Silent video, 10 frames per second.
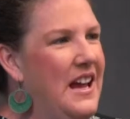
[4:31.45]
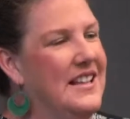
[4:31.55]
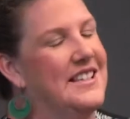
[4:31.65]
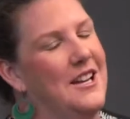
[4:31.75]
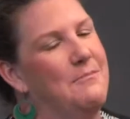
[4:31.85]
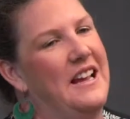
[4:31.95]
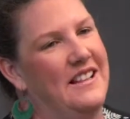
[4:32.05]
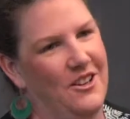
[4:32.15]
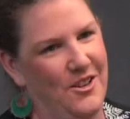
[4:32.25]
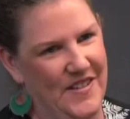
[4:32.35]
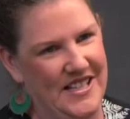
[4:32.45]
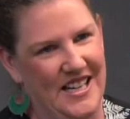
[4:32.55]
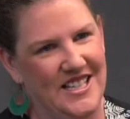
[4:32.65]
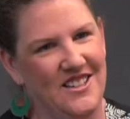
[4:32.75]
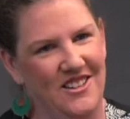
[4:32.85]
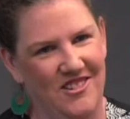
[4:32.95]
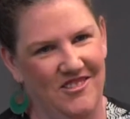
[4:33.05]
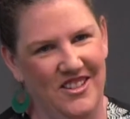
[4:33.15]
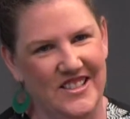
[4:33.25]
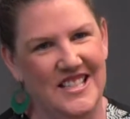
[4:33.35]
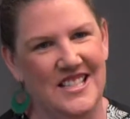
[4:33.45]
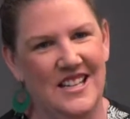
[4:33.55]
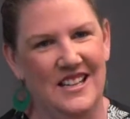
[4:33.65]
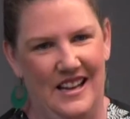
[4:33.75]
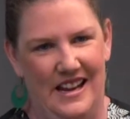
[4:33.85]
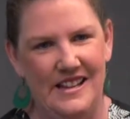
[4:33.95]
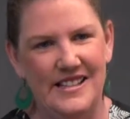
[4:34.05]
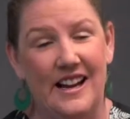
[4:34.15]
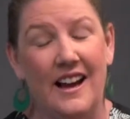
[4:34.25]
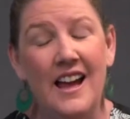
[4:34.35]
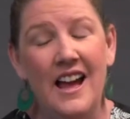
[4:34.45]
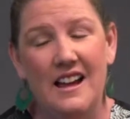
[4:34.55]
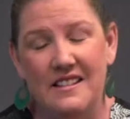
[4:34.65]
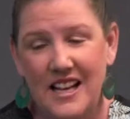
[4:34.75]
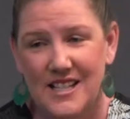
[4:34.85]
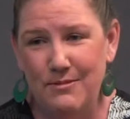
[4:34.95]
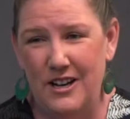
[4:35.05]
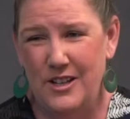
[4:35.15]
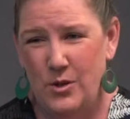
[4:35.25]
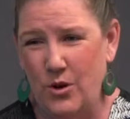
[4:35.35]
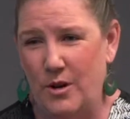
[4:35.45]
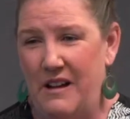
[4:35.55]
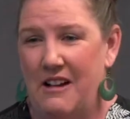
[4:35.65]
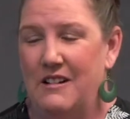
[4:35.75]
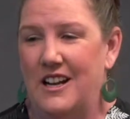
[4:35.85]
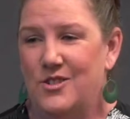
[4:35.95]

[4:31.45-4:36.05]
it's going to make that conversation a whole lot easier. And that's what I talk about when I